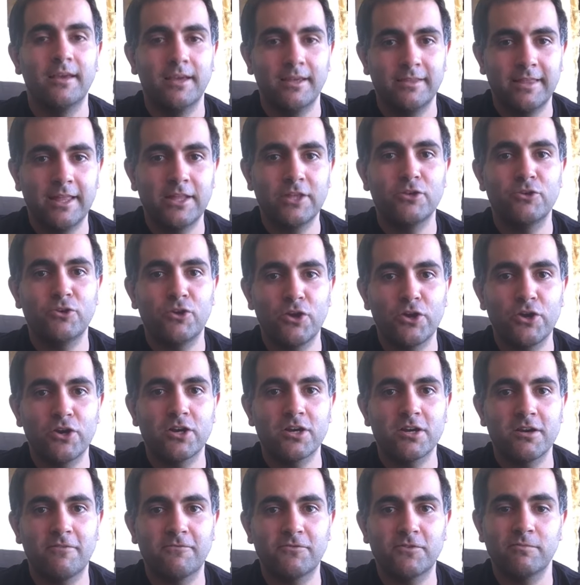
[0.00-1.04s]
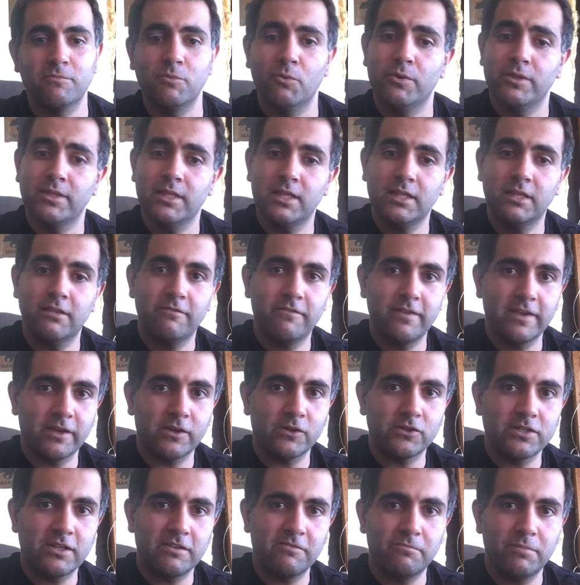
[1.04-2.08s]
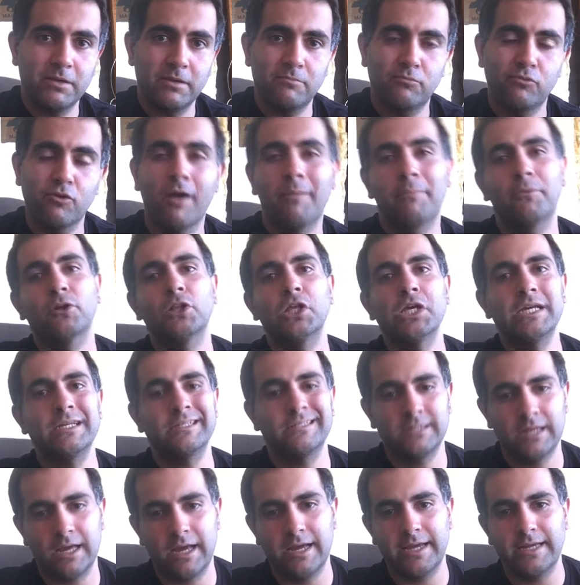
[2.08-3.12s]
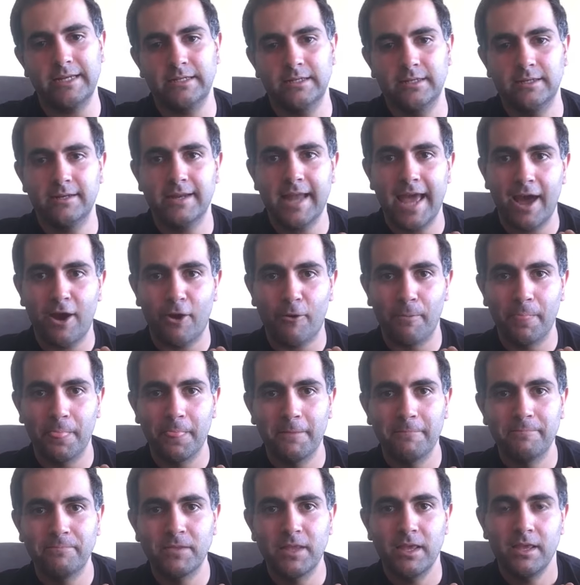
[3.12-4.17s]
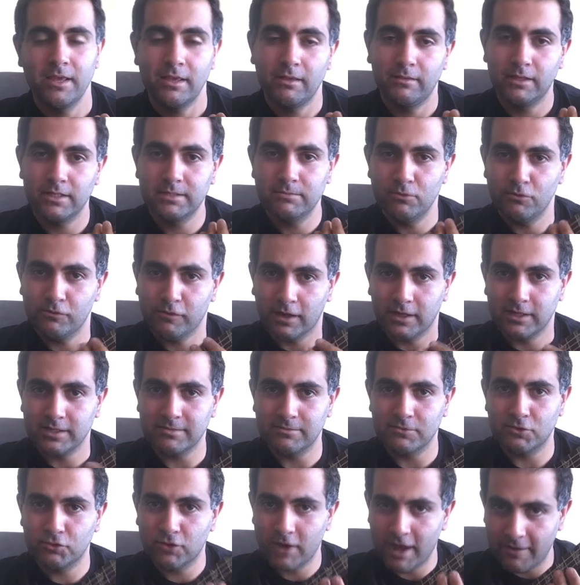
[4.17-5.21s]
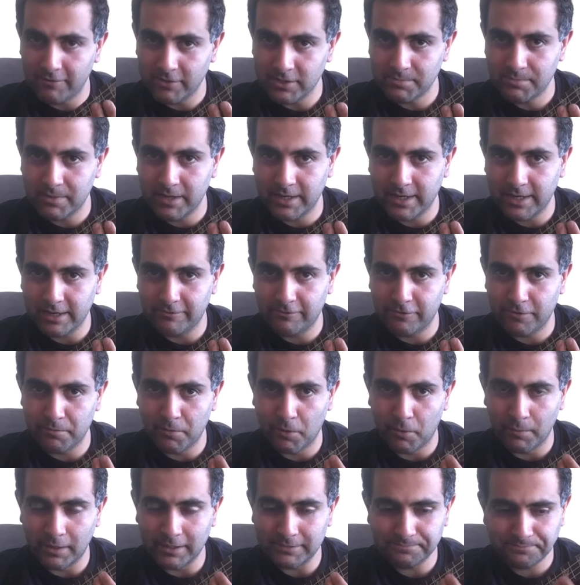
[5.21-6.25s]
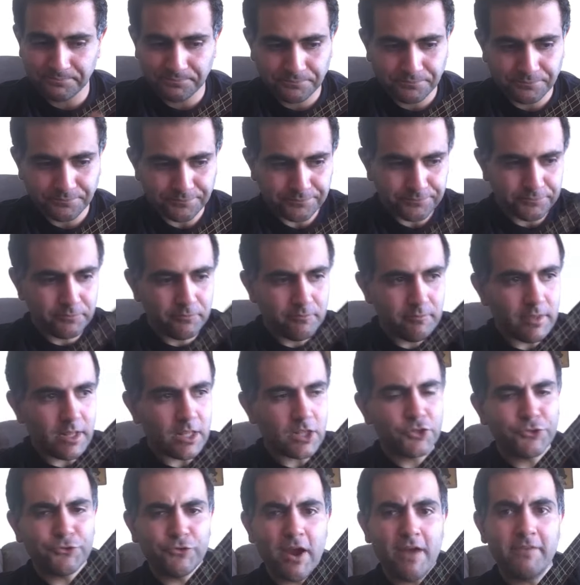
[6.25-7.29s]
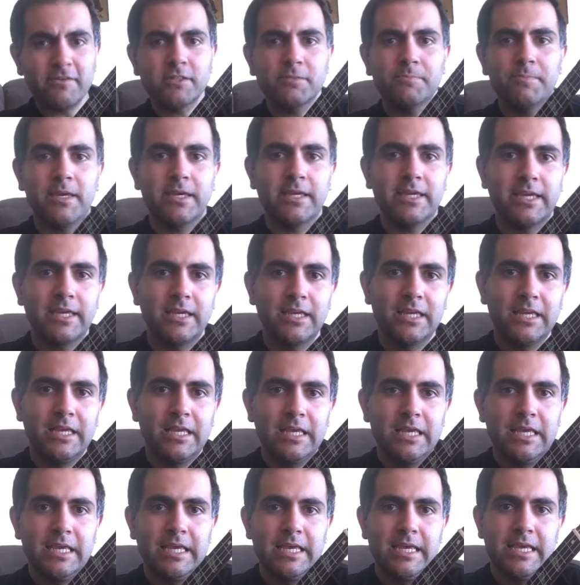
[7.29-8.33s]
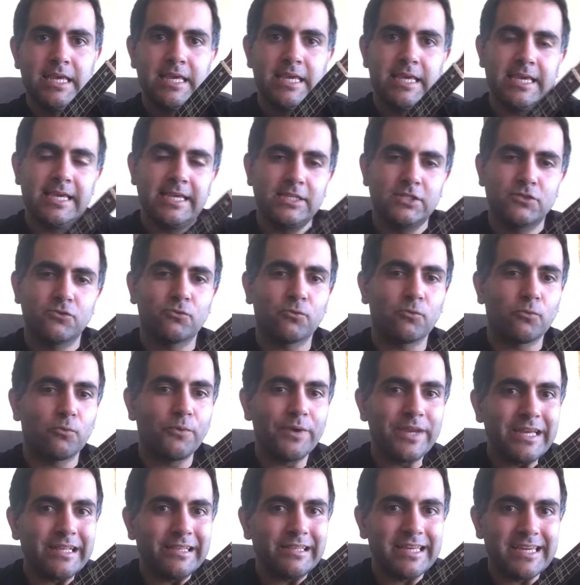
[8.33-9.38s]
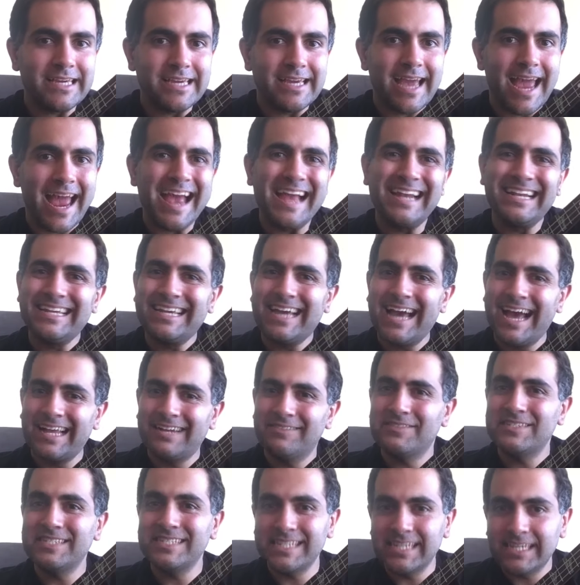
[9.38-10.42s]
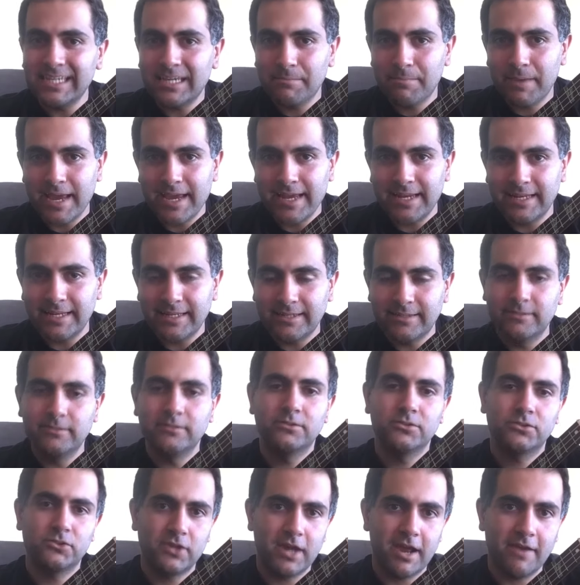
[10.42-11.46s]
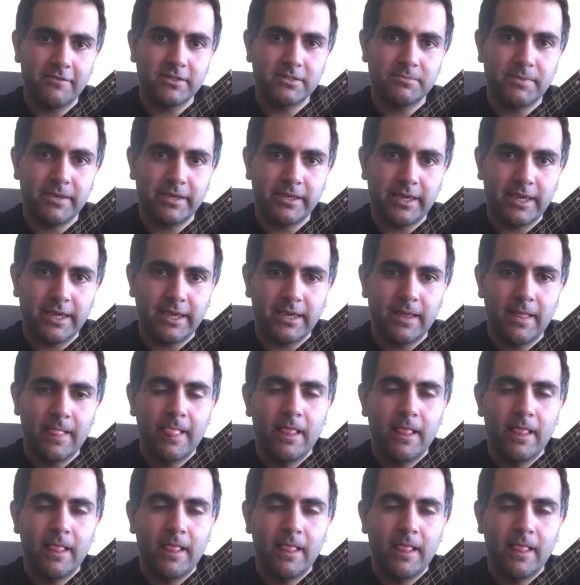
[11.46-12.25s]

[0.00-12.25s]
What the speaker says: then you know you're comfortable with it and the fingers have been properly assigned. Now, let's move on to some Travis picking for a moment. Travis picking is really any kind of syncopated Travis picking,